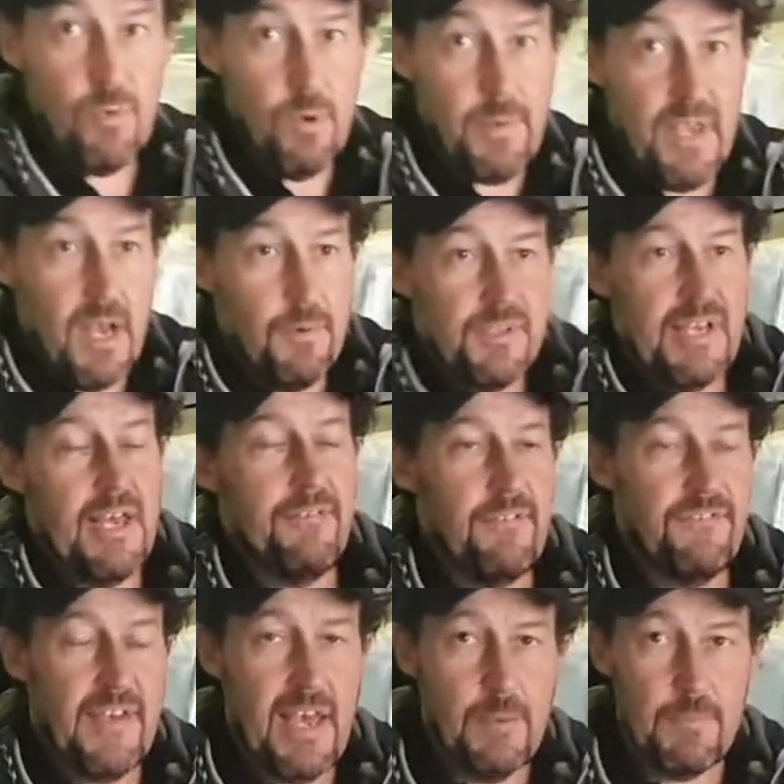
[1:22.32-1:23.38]
we'll be able to have a
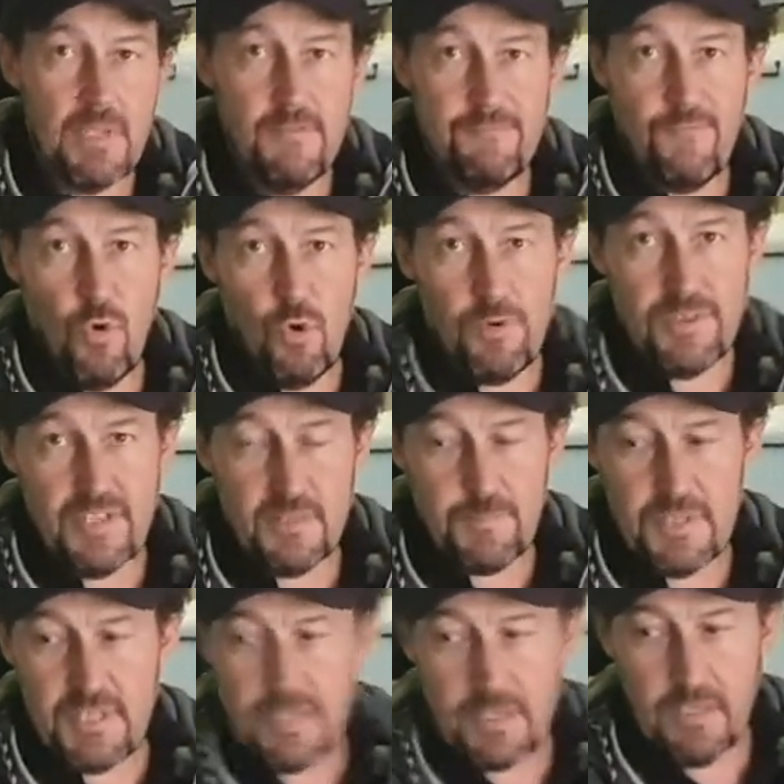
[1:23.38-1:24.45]
family of four in this
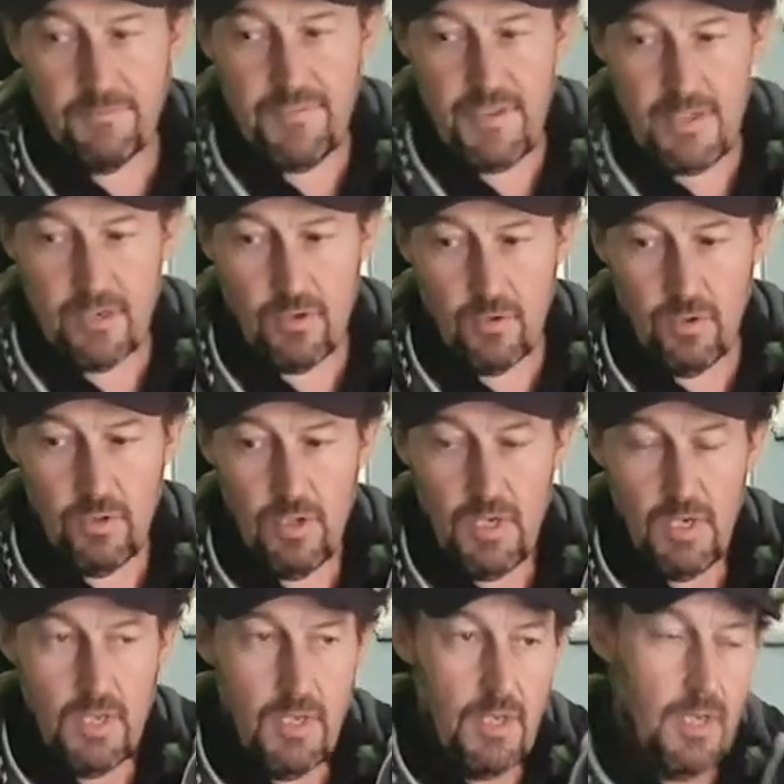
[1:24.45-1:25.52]
particular vehicle,
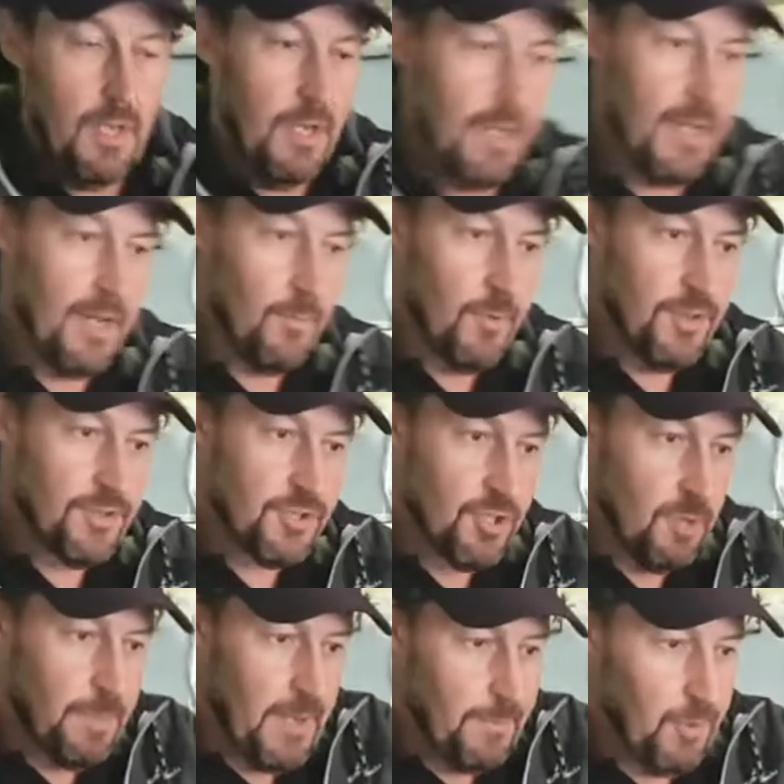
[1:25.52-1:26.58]
uh, with
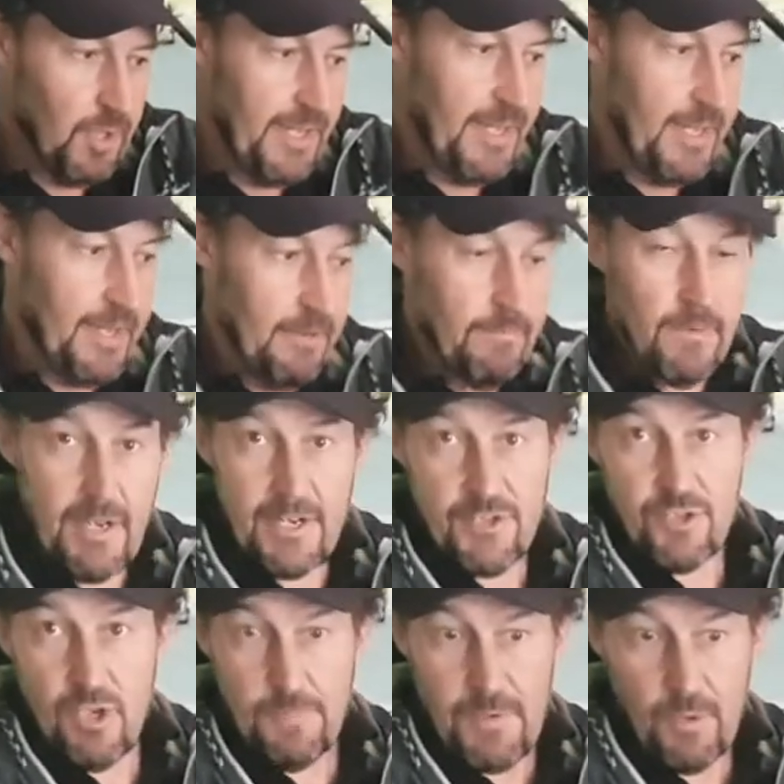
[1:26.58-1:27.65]
two people here and
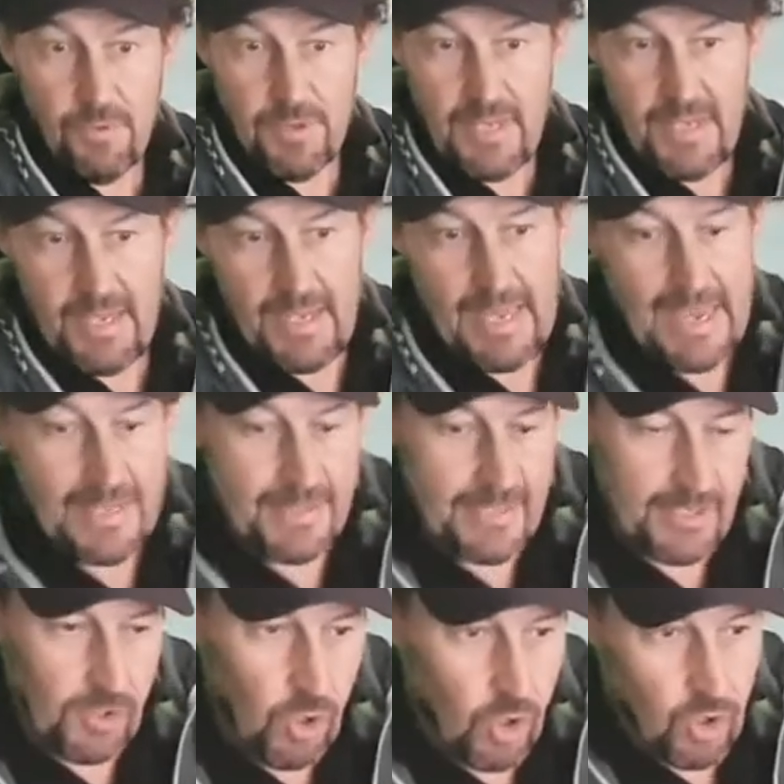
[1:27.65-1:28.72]
two people there, and
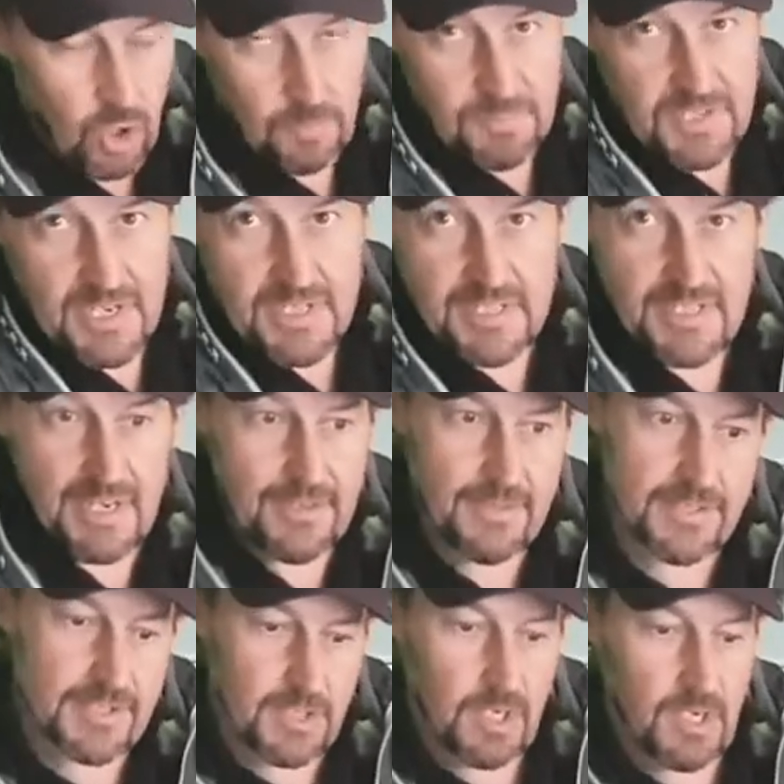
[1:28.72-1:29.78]
then long objects down the
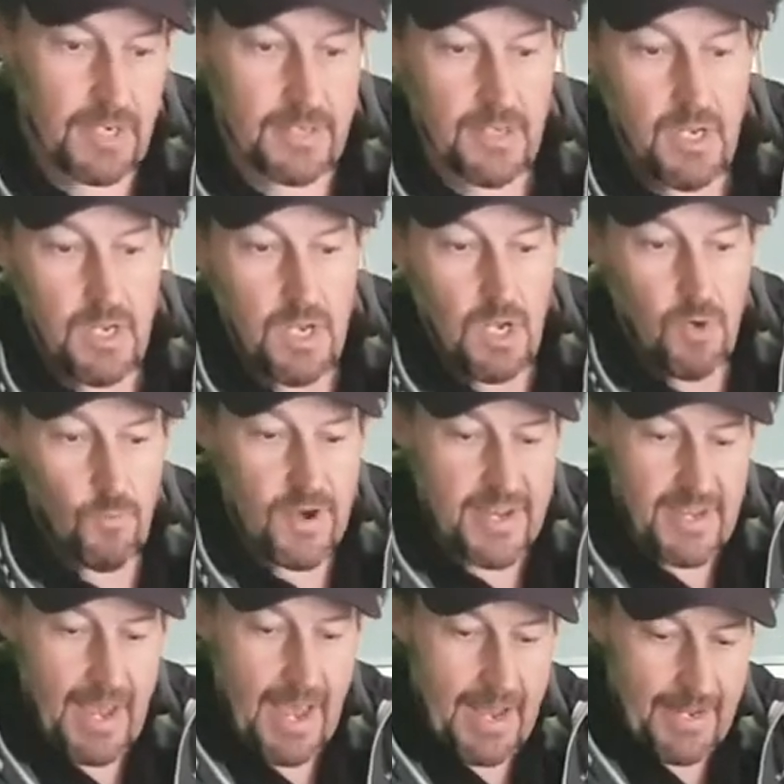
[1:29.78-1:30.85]
side. We
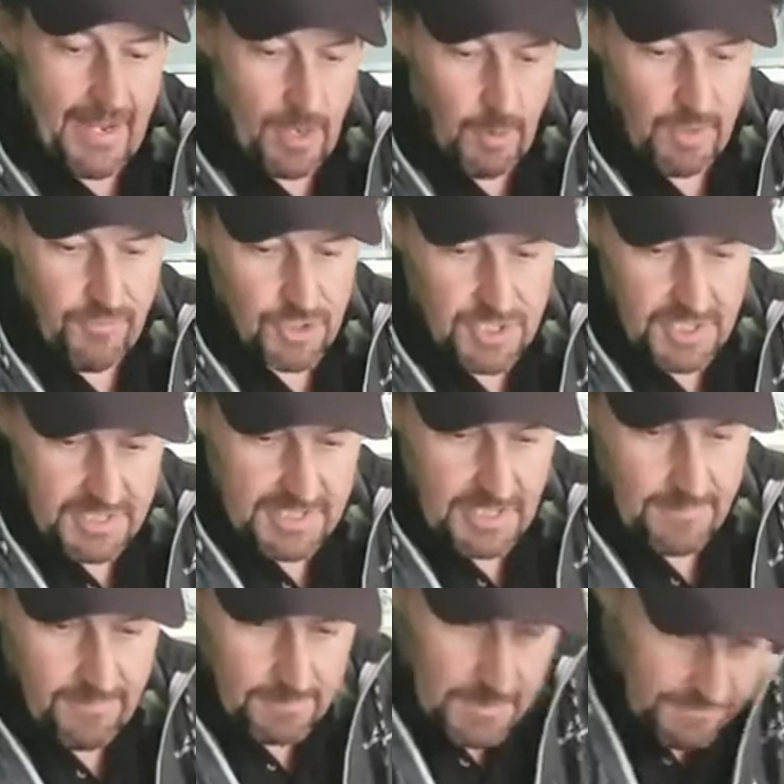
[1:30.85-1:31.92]
can, however, as you can
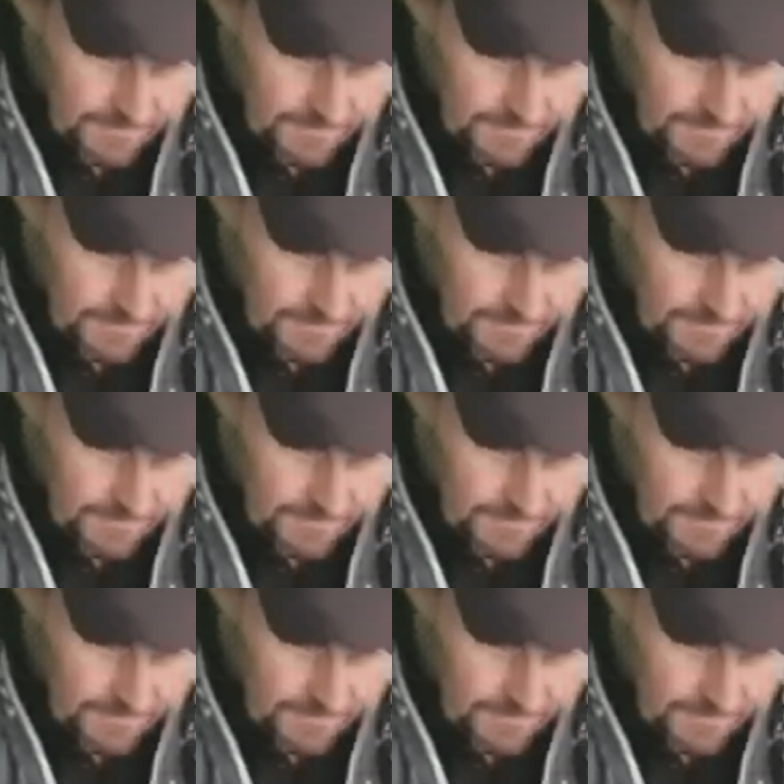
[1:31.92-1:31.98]
see from the